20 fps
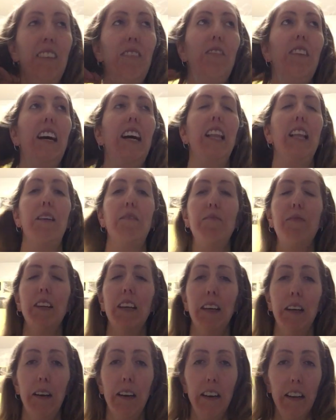well, um,
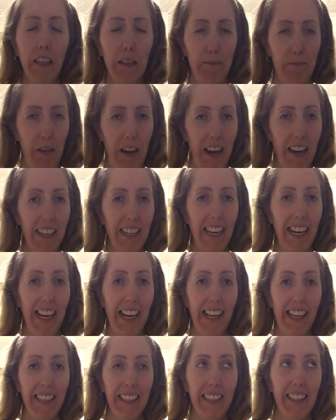the
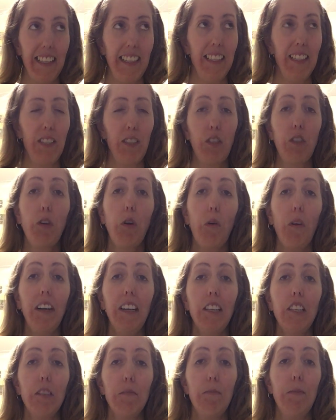podcast is
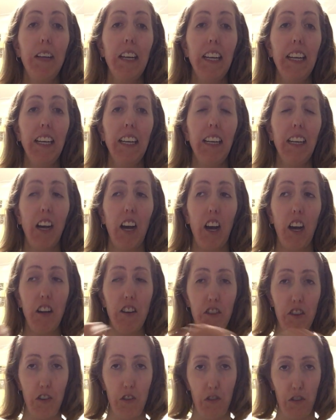going to be on
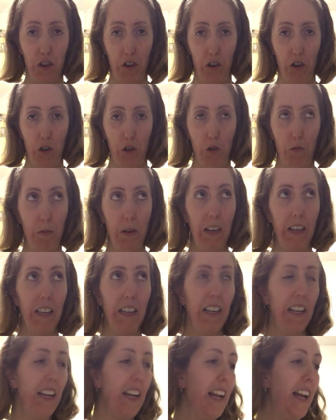YouTube,
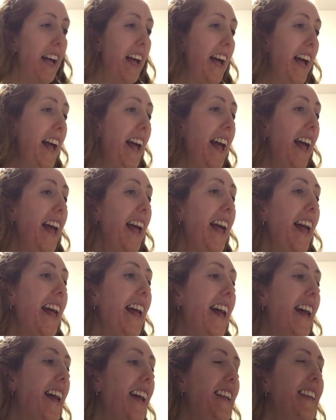
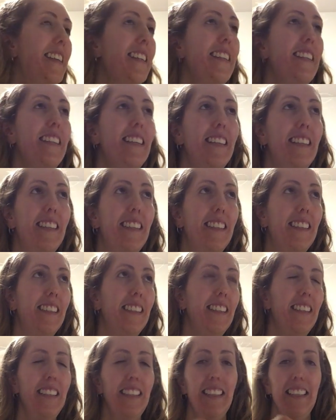and
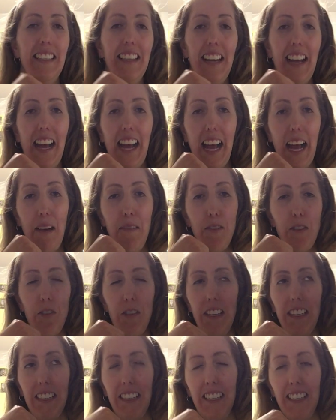I'm
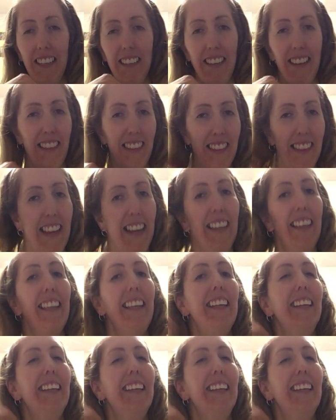doing good, thank